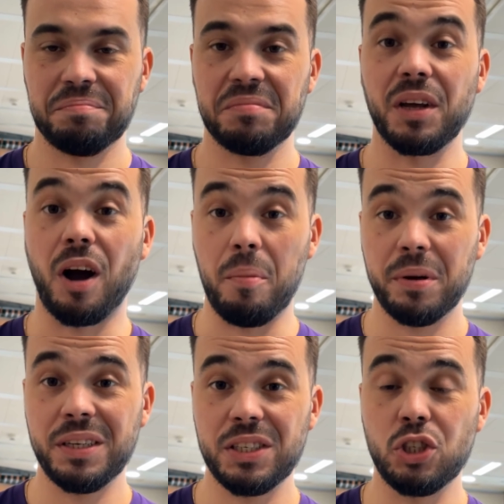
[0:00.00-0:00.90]
The
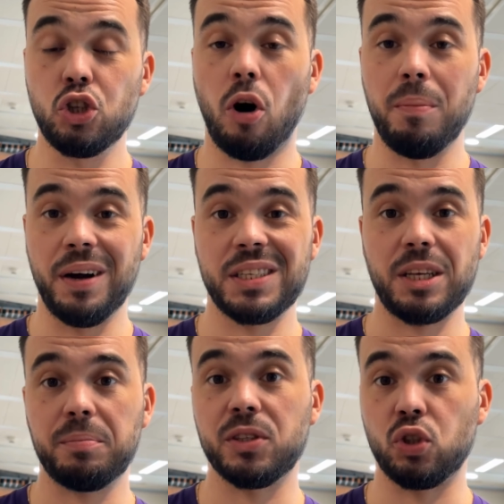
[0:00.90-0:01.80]
company's job
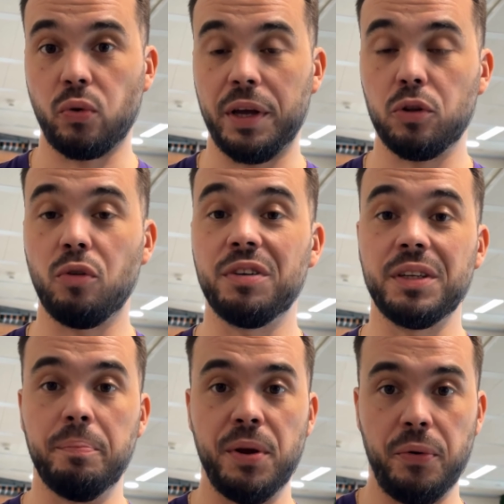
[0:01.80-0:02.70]
acceptance rate over the
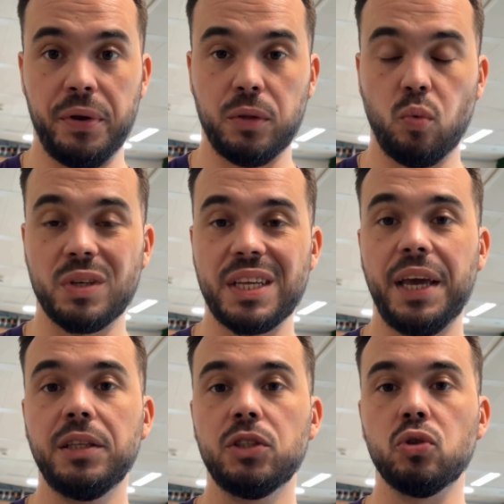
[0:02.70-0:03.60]
period was
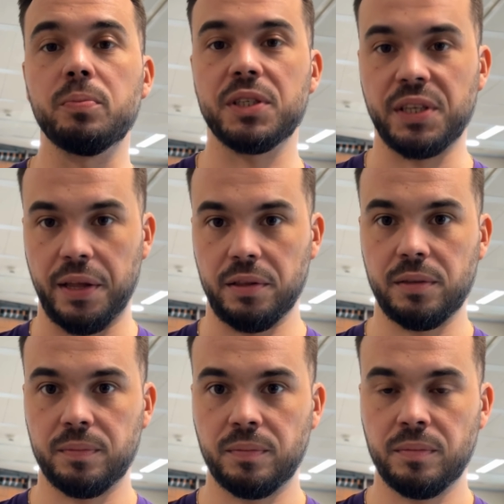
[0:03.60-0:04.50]
82%,
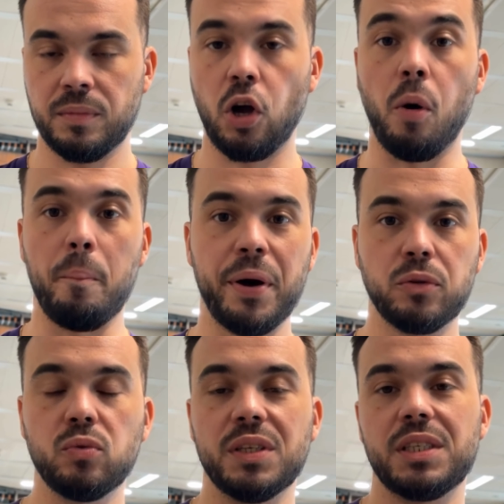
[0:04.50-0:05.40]
compared
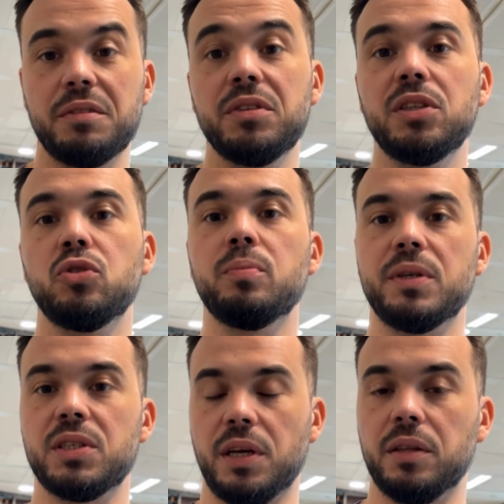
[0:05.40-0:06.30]
to the
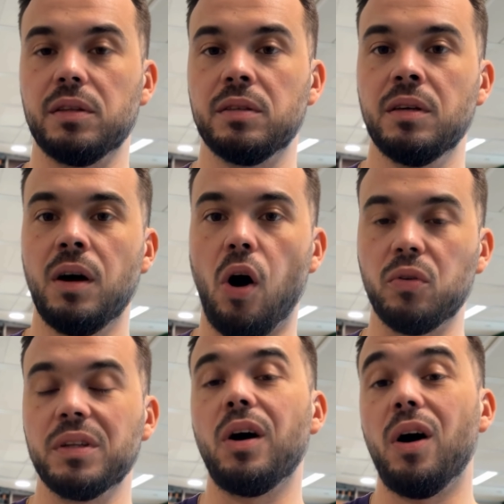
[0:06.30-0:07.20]
72%
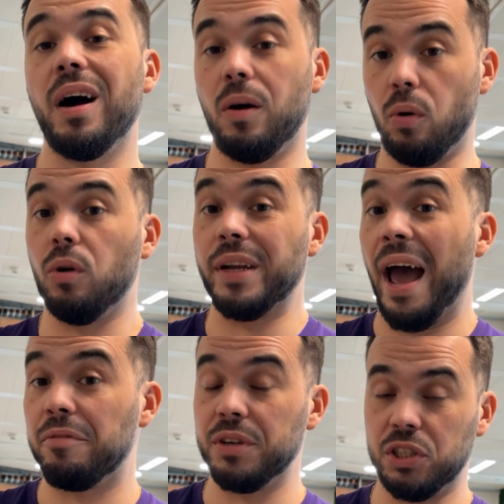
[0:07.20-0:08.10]
on
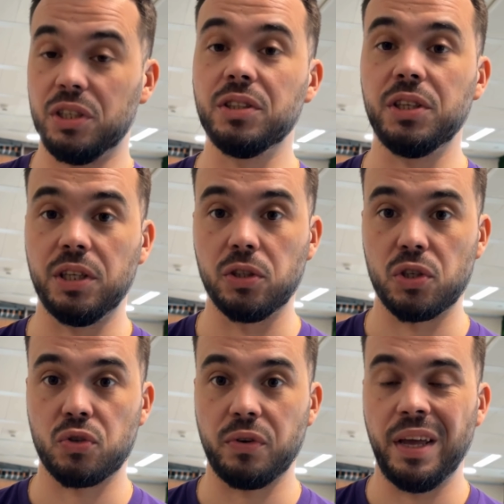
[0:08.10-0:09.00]
average in the
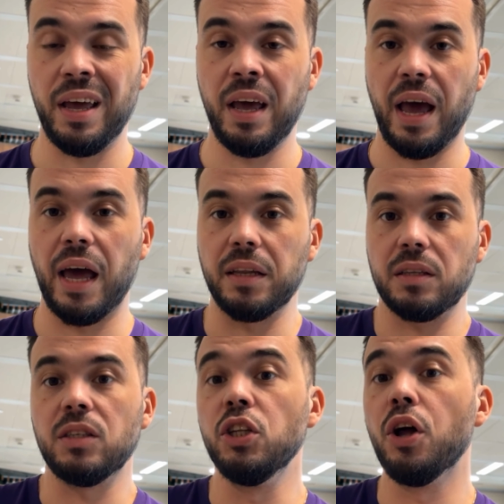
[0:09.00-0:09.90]
industry, and
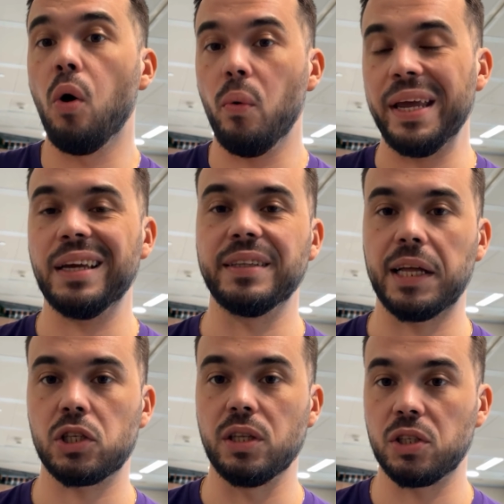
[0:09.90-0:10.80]
knowing
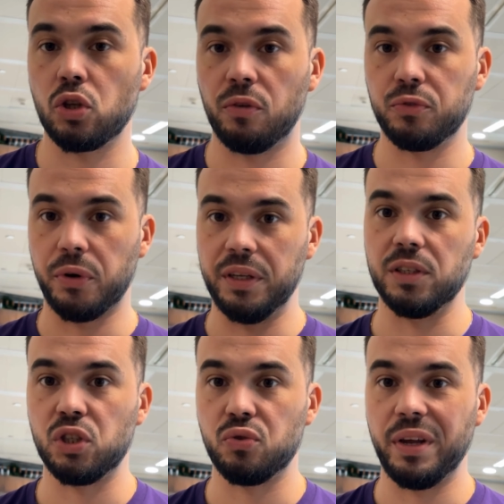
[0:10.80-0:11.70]
that the software
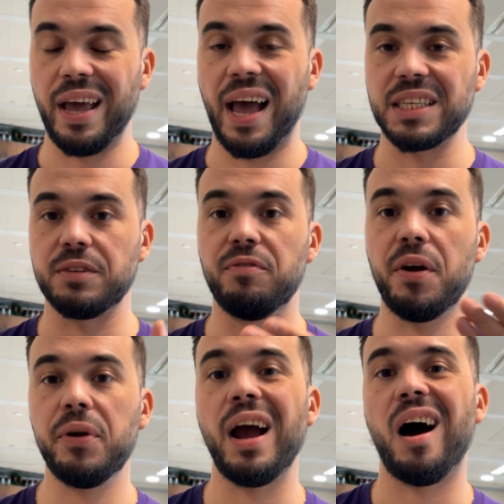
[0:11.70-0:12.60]
industry has
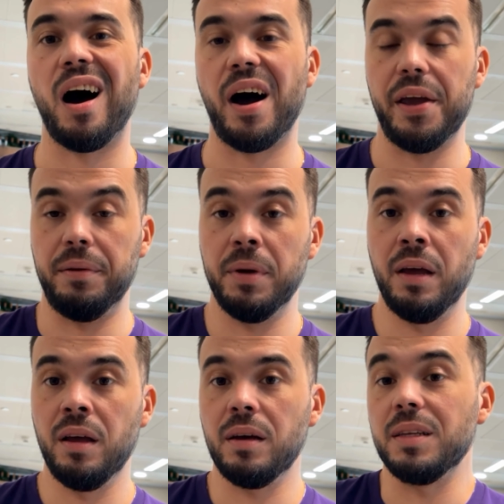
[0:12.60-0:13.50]

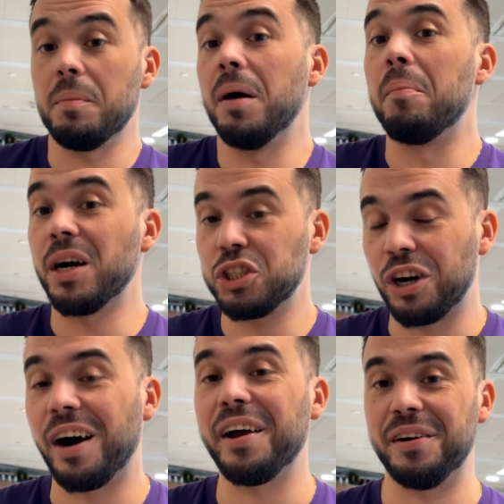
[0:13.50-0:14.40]
a much
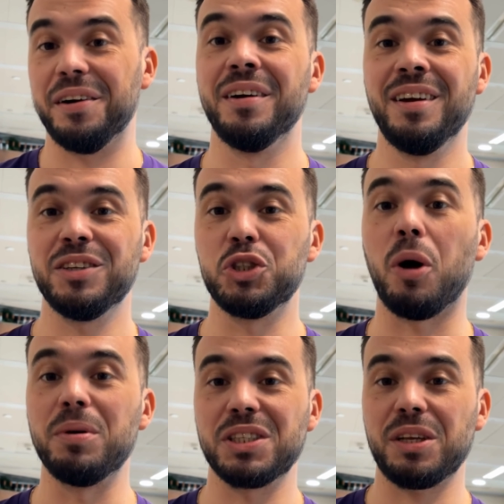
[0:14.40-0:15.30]
higher
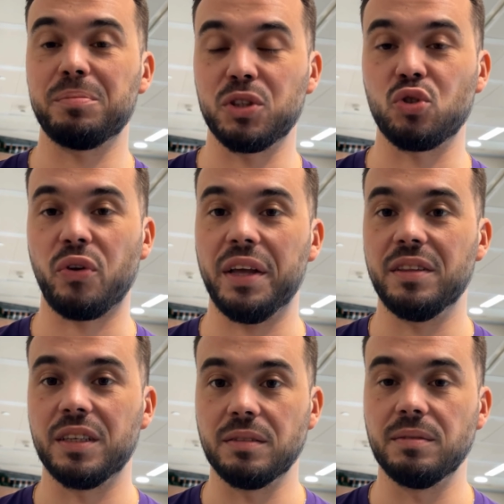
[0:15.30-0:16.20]
job acceptance rate
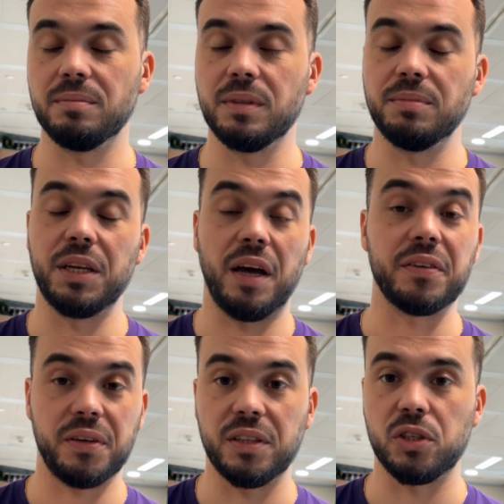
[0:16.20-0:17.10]
than other
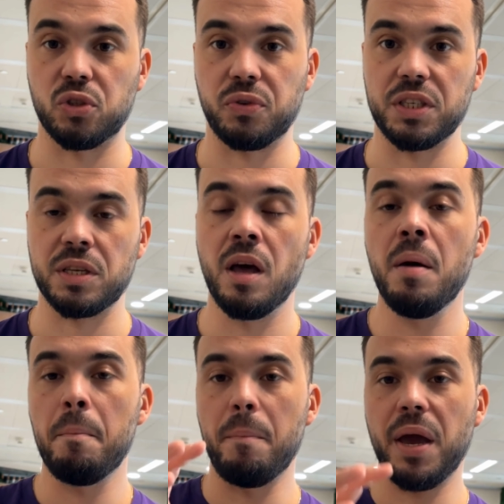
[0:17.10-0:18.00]
industries.
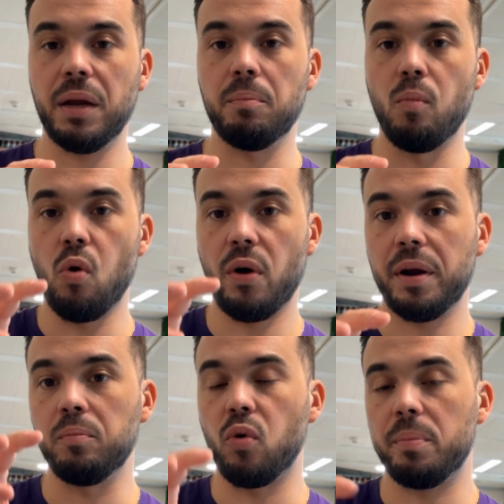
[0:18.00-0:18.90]
More
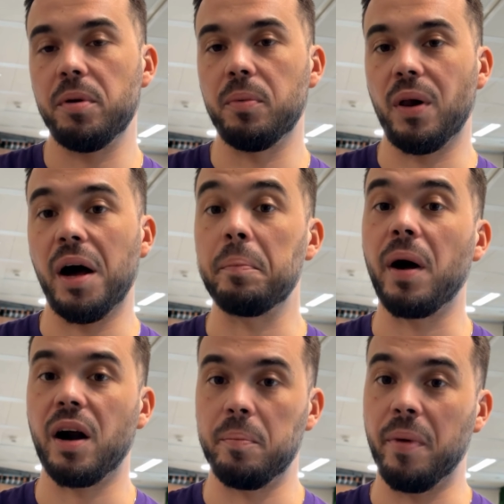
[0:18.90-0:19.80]
and more people
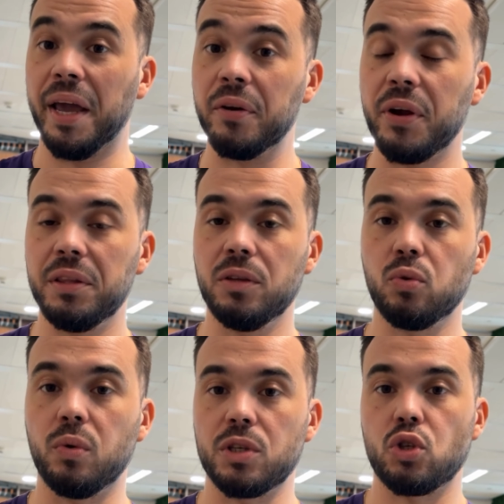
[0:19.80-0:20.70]
are migrating
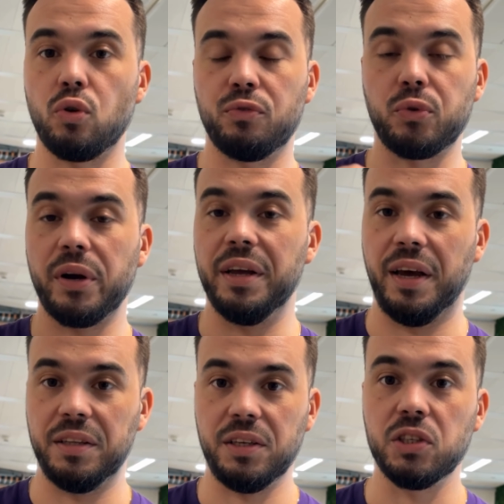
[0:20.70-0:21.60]
towards software and
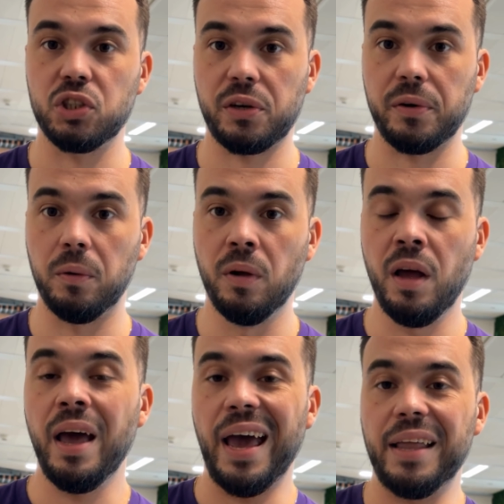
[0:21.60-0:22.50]
IT in general,
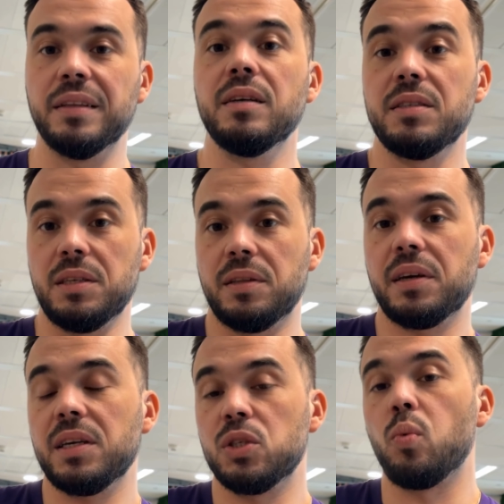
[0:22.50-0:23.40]
and ZTech
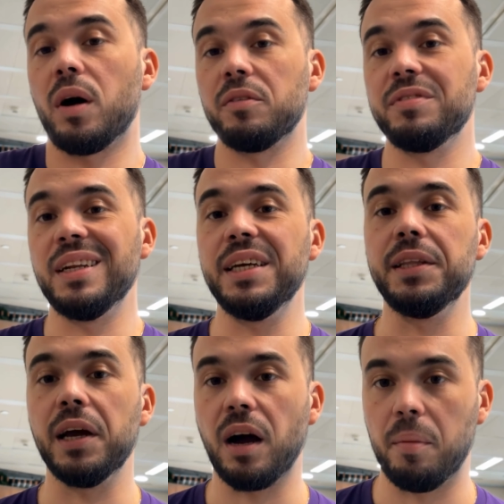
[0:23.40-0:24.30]
is one of the
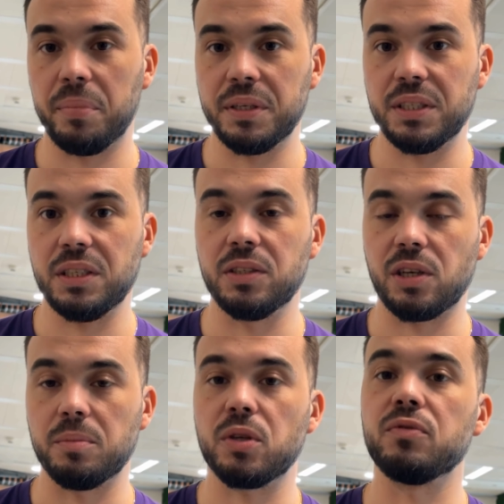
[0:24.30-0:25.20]
leading companies in terms of